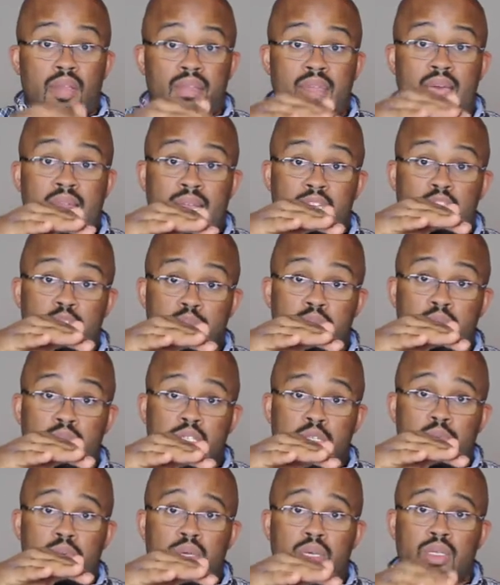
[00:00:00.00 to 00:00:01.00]
that
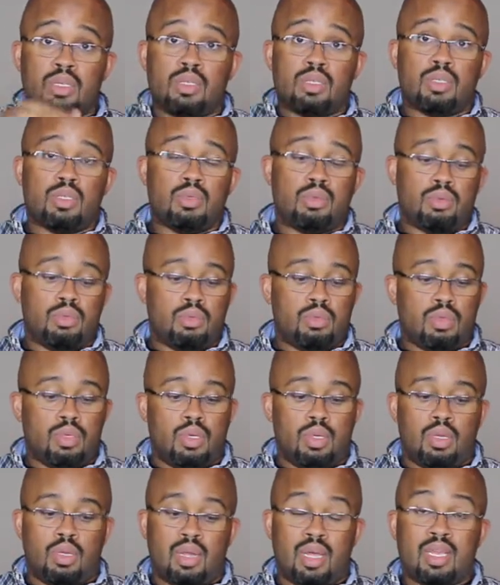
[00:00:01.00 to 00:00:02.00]
expense piece,
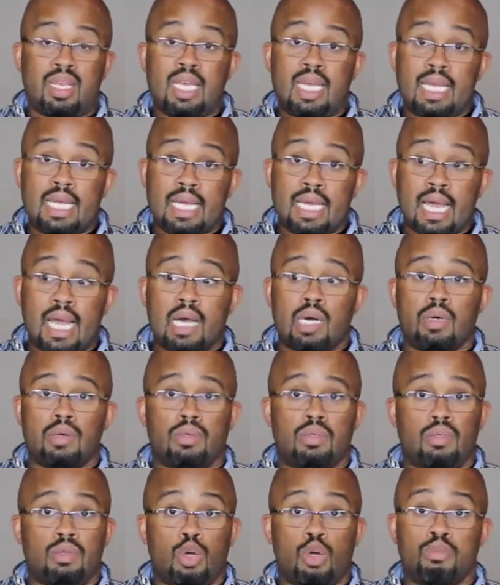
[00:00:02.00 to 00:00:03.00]
like eating
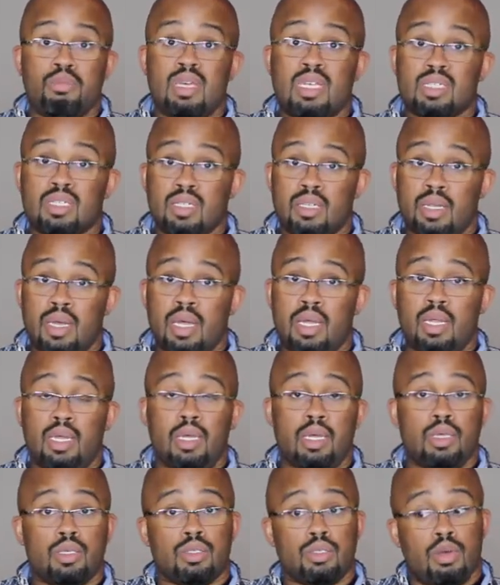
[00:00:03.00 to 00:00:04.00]
out, or
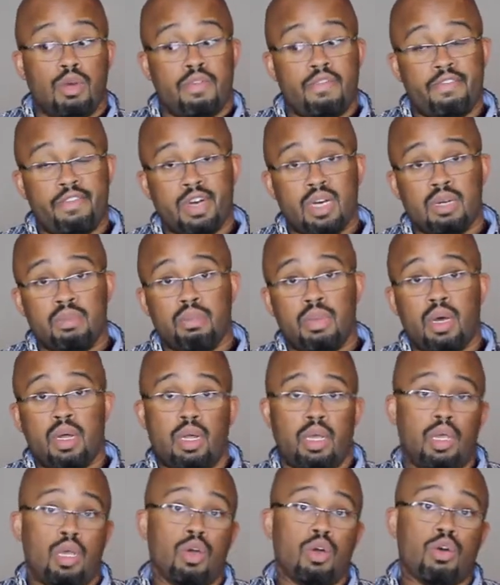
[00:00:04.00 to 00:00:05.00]
miscellaneous, or fund
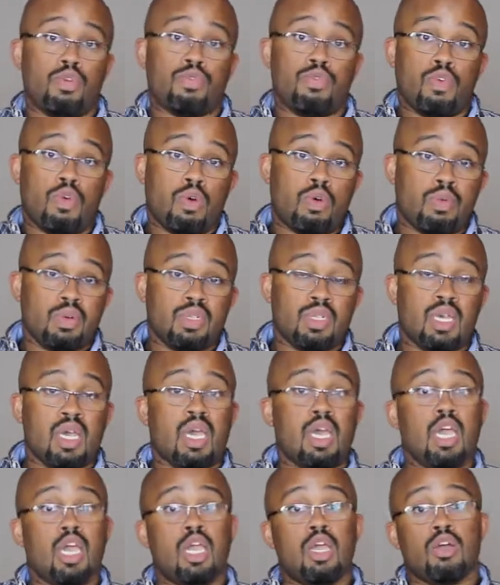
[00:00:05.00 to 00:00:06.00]
money, or
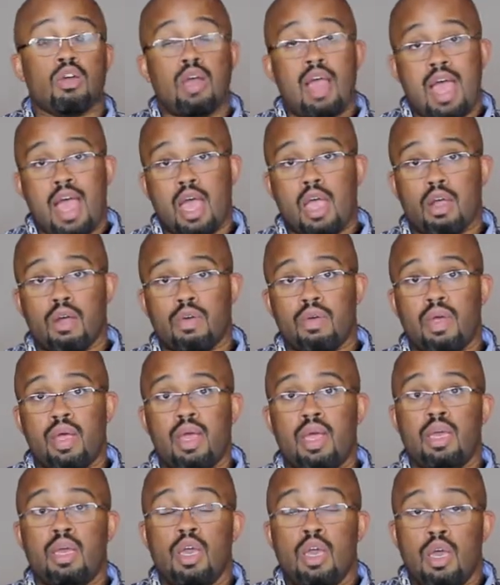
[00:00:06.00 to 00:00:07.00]
401k, or
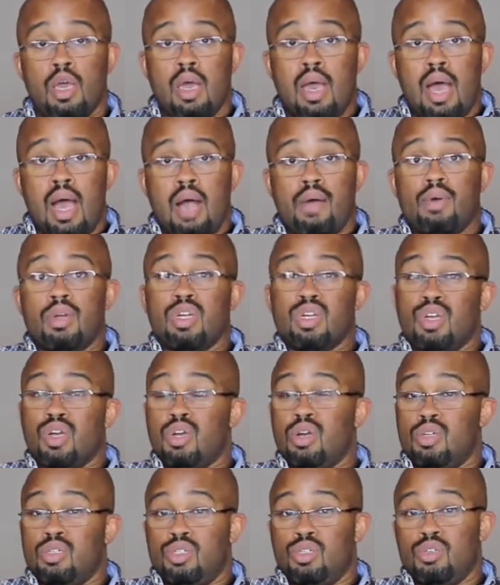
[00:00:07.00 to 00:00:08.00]
IRA. I would
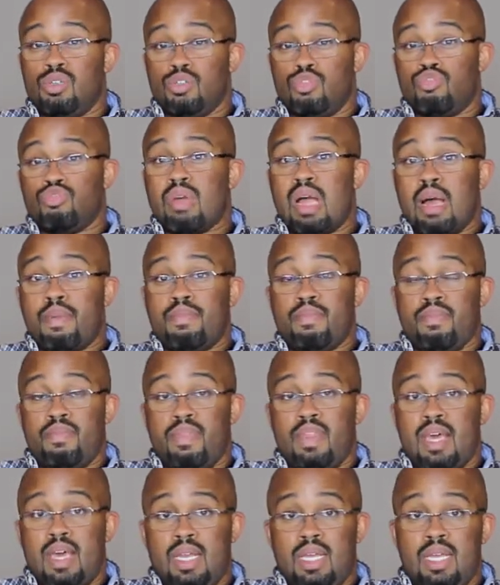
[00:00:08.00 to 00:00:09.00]
encourage you to
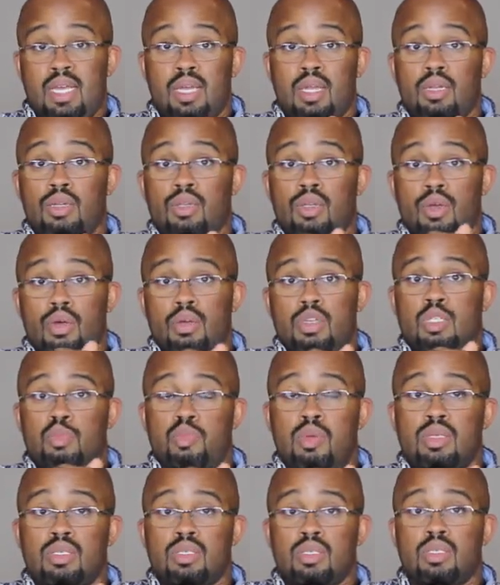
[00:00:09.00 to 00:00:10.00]
drop that in your
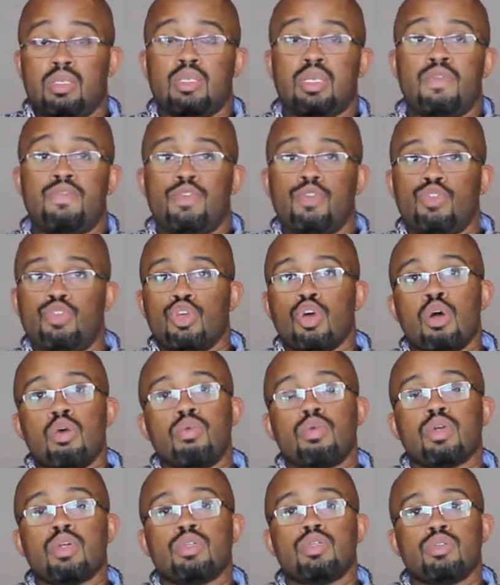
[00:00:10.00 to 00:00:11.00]
expenses. If you
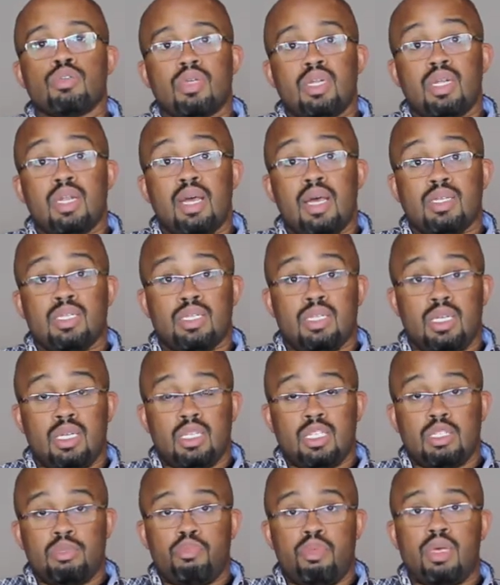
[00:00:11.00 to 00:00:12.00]
don't want to treat it as an
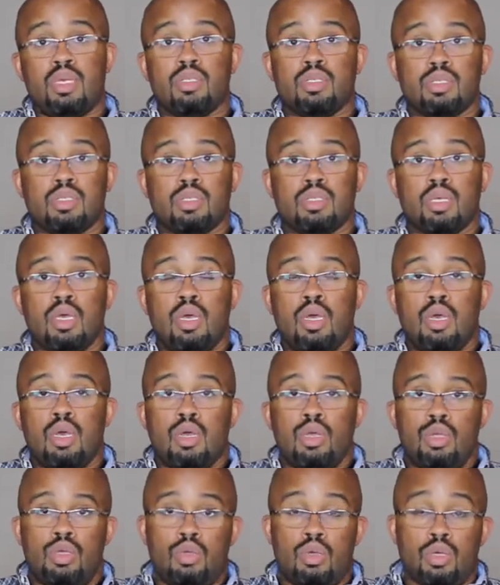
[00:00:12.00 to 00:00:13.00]
expense,
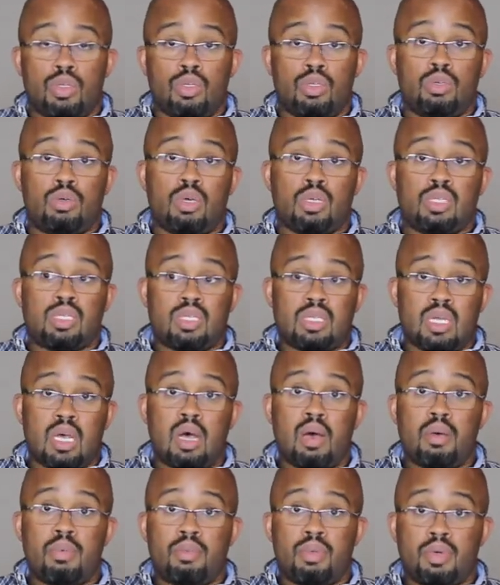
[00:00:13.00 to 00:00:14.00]
you can do a
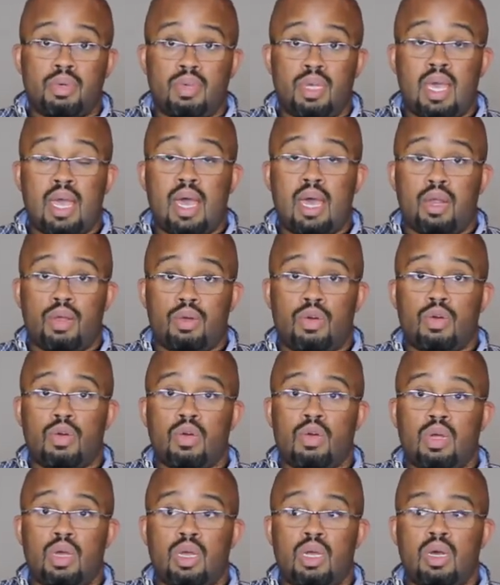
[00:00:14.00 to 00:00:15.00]

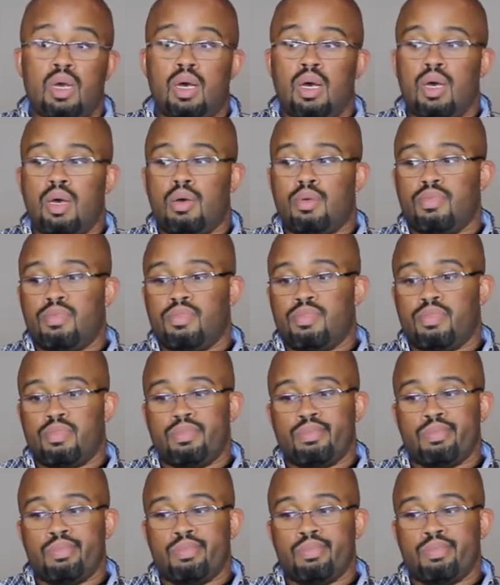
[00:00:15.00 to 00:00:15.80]
subcategory of